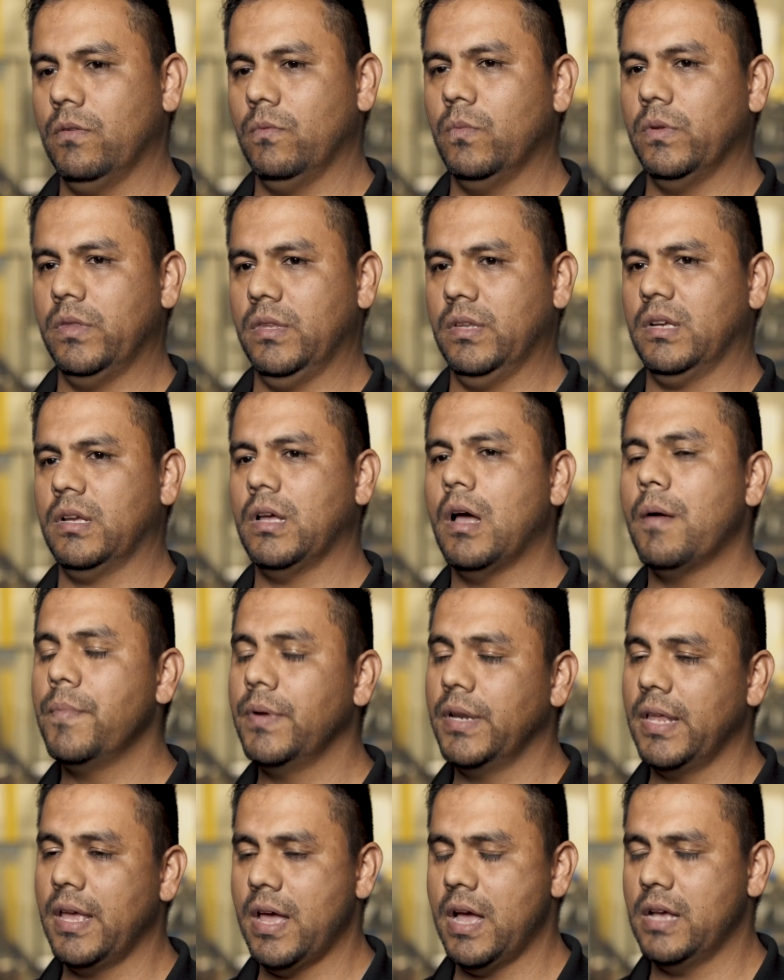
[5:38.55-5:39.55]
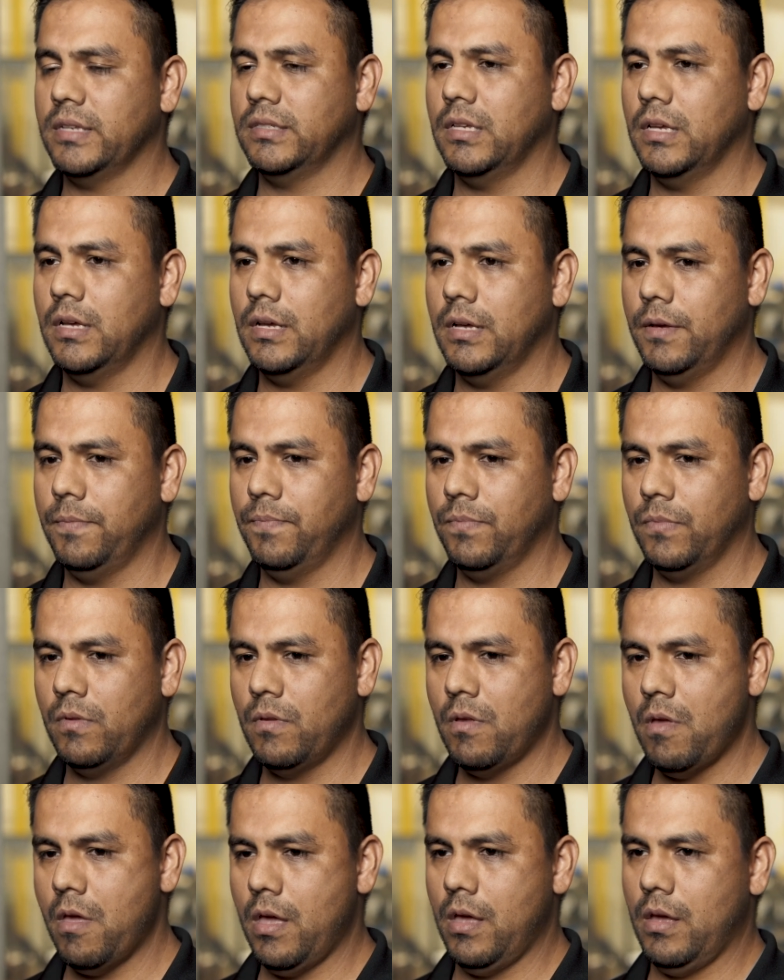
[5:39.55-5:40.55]
what the company has a
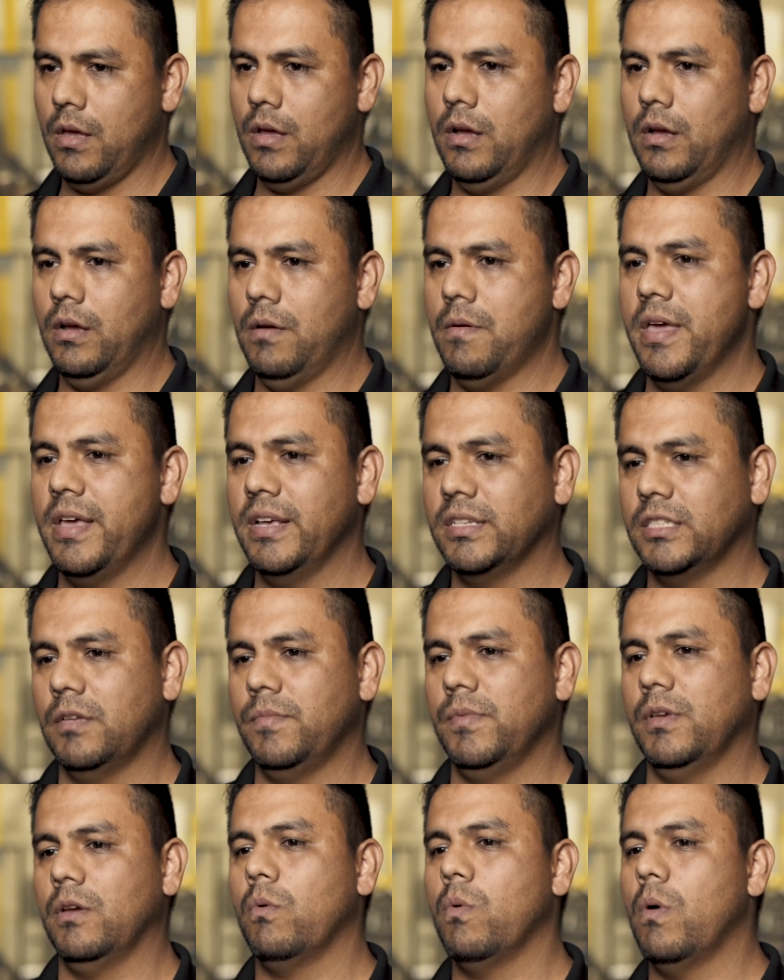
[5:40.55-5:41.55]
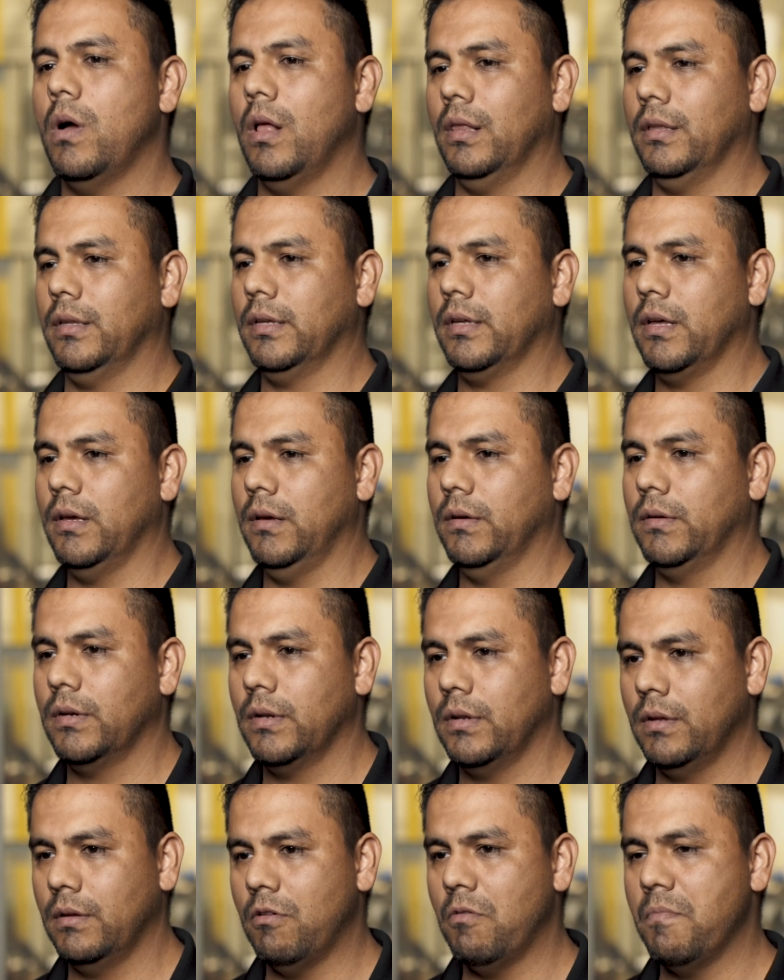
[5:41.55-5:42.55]
ASME quality code
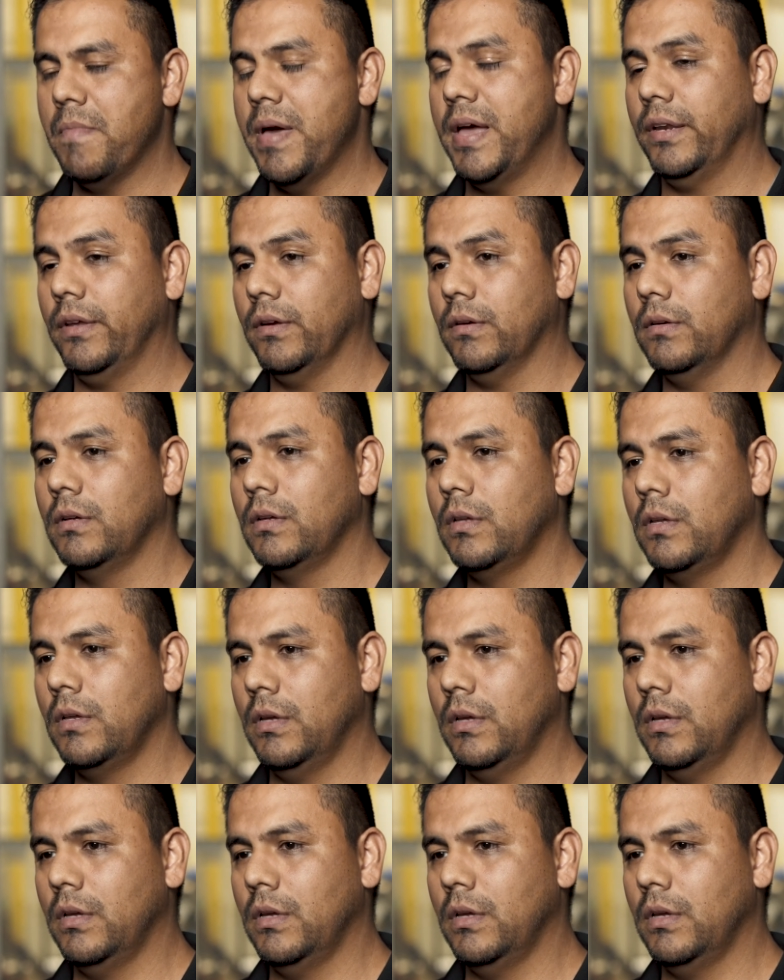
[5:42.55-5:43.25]
or manual.